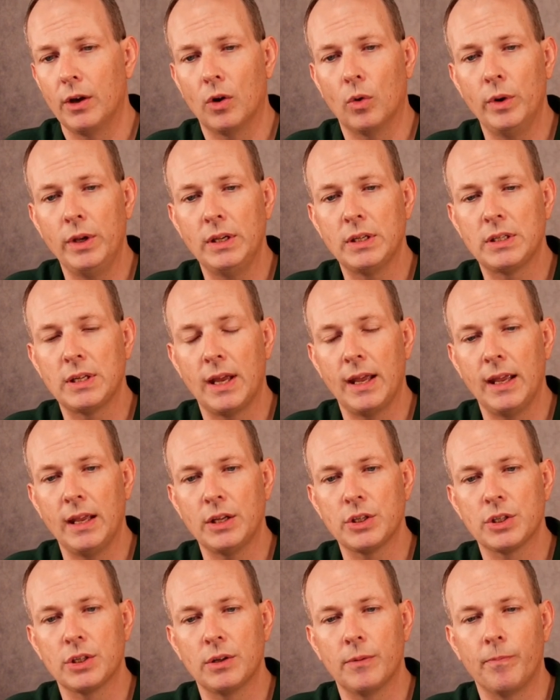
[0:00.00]
Queen
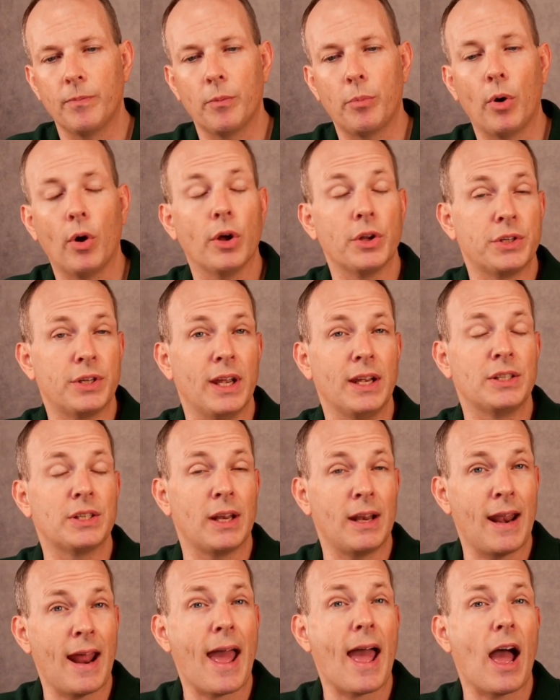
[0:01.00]
takes, pawn takes,
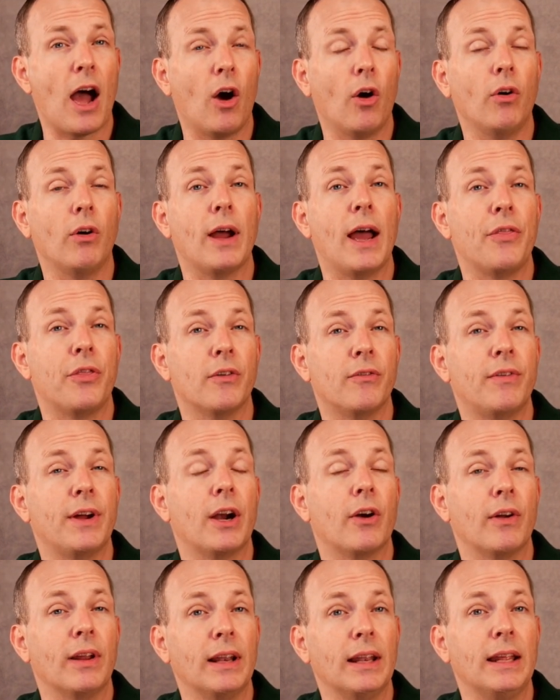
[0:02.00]
and now, at the
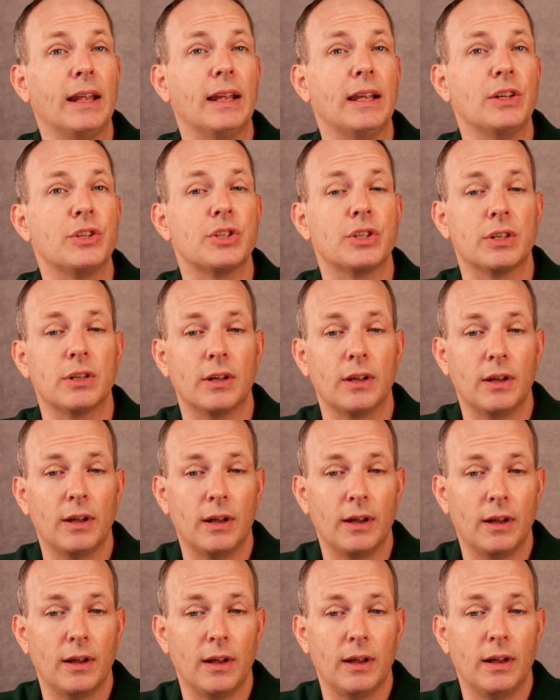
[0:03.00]
very least,
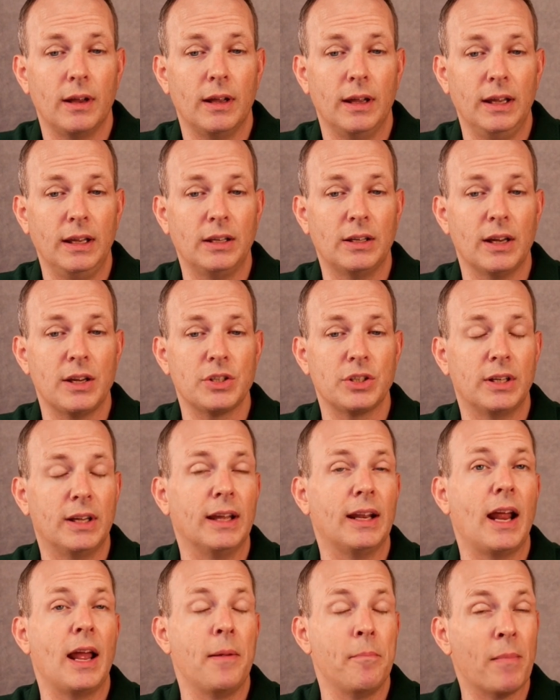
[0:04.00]
he does
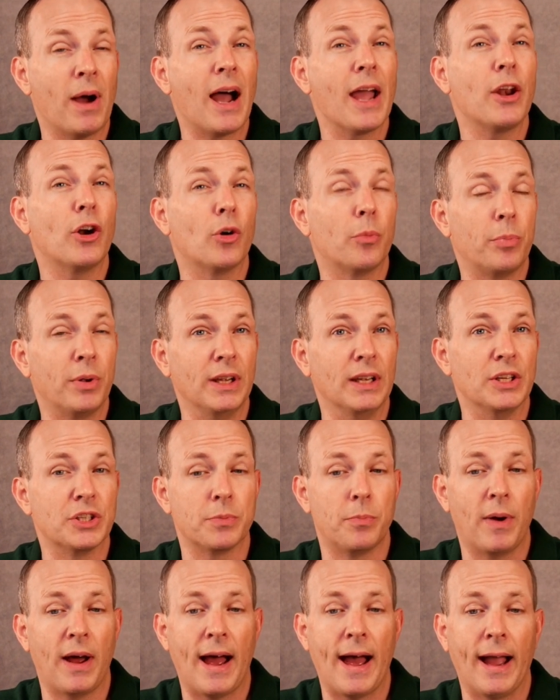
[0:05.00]
get a minor piece
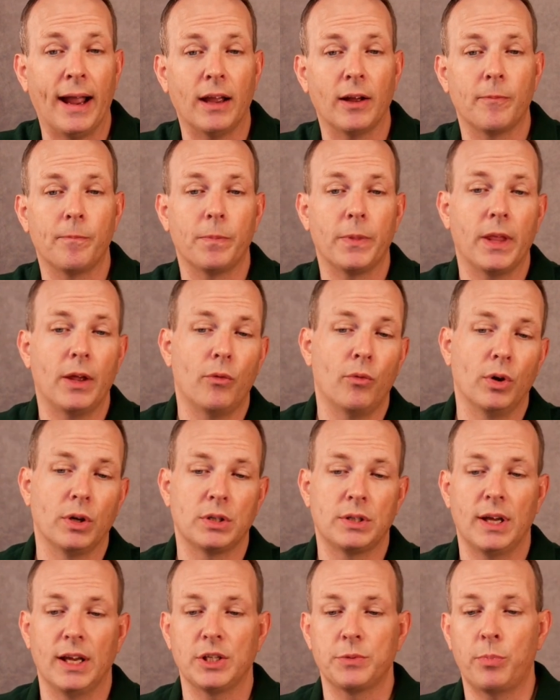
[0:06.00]
back. Rook
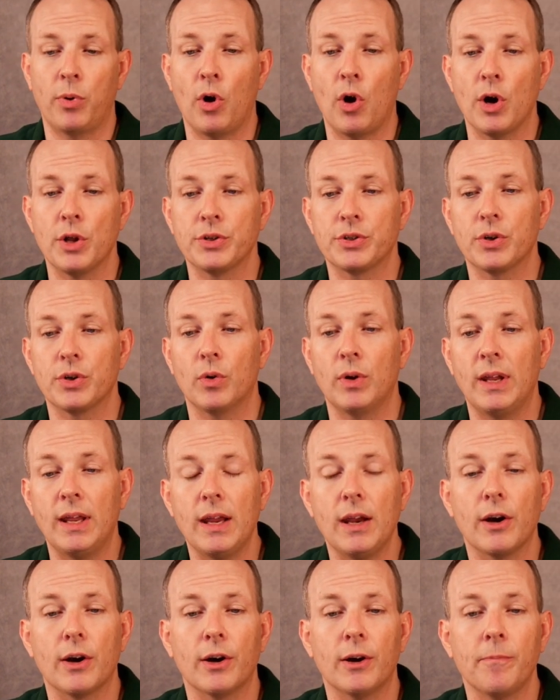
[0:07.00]
takes pawn. So
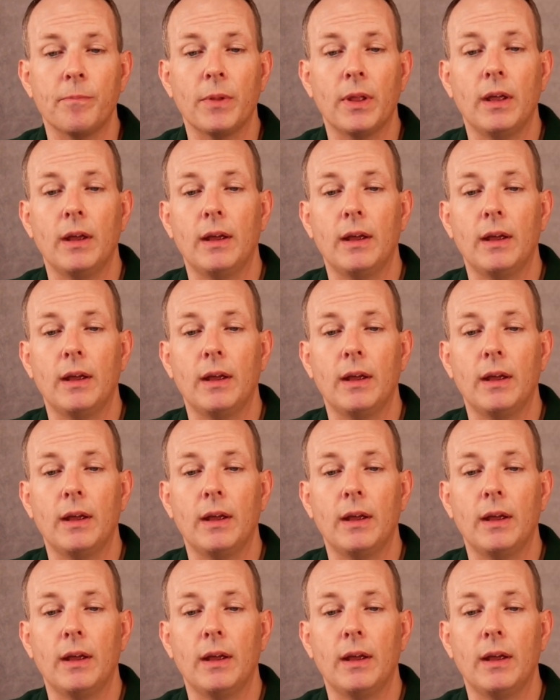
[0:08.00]
here,